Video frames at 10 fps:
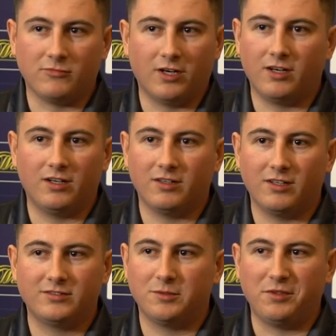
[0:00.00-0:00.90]
No,
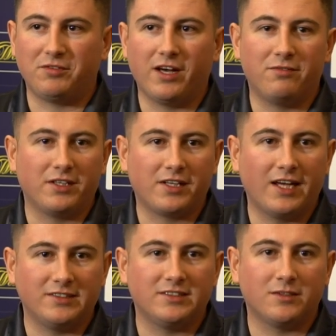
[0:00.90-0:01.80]
to be fair, I think
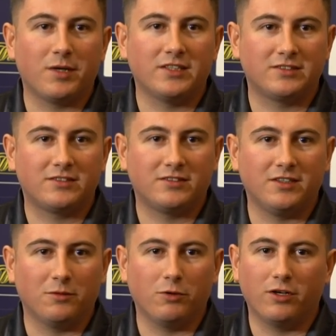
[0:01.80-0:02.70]
Gezi's the best
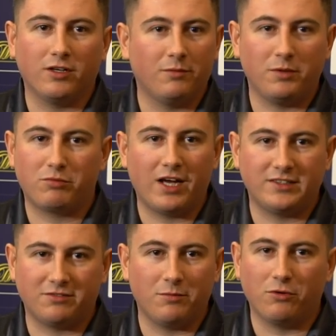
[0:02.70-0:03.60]
in the world. I've been
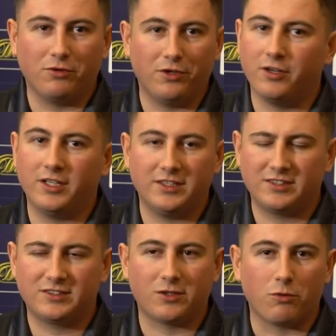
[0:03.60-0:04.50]
practicing him all year. He's
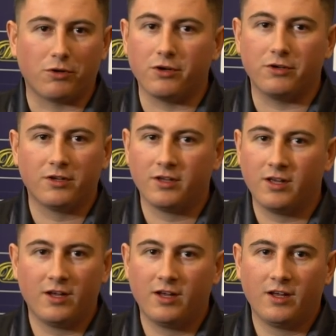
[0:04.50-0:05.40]
so good.
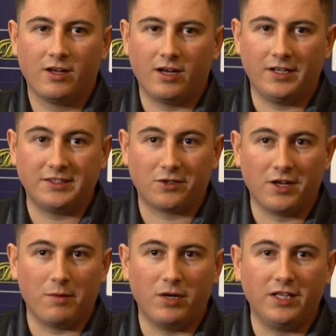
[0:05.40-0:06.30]
And he's got
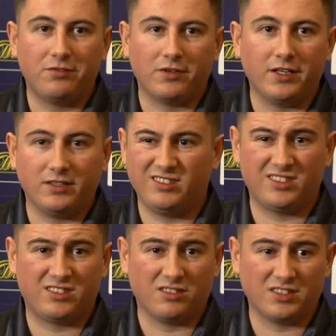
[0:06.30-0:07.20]
that belief that he
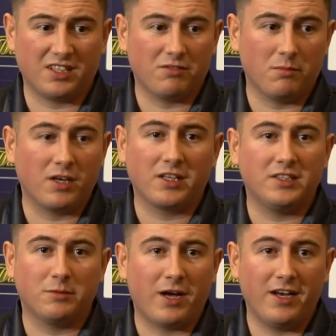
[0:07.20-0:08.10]
just doesn't give a
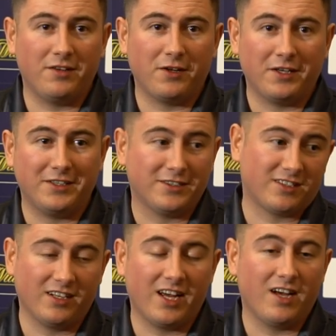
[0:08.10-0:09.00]
monkeys about anything. He's just
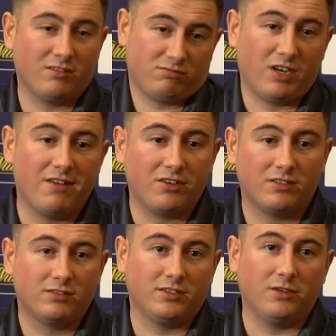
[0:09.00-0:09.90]
like, yeah, whatever.
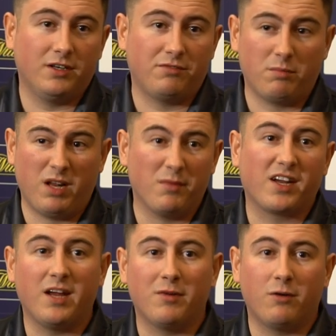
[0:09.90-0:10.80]
You know, if I play my
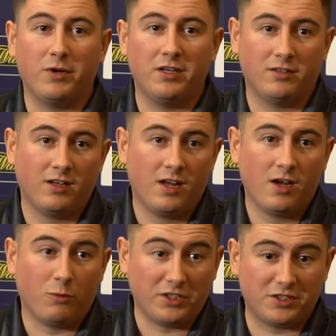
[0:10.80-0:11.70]
game, I'll win.
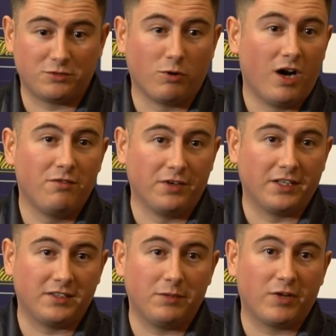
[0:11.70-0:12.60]
Which is what I
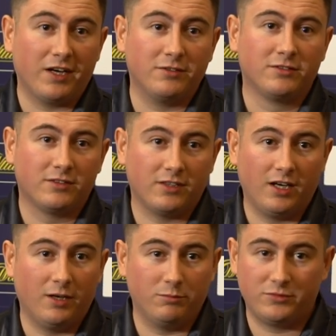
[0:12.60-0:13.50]
think deep down.
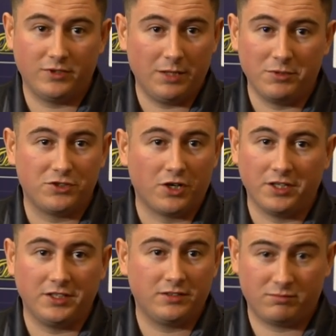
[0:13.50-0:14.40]
Him and
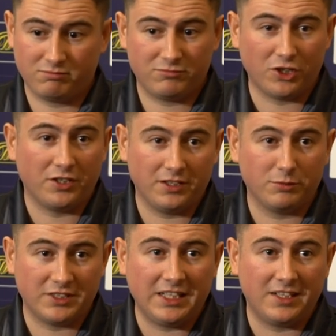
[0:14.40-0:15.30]
Johnny
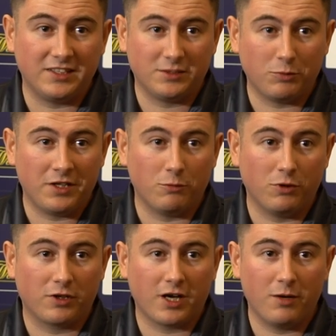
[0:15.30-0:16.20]
was needed to win the
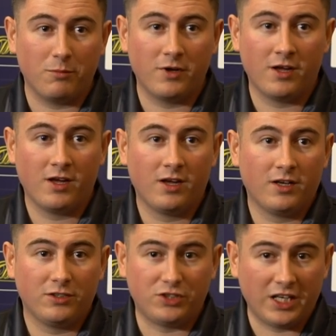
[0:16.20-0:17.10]
World Cup.
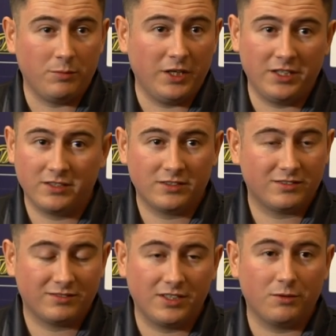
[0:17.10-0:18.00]
Jamie,
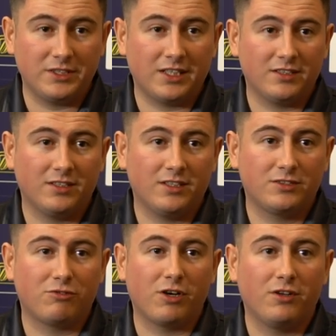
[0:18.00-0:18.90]
you know, he's had a
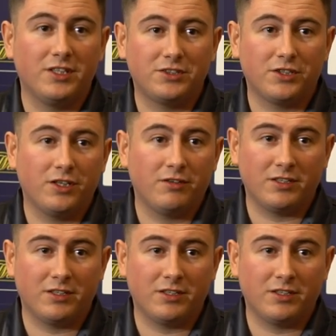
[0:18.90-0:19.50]
struggle this year.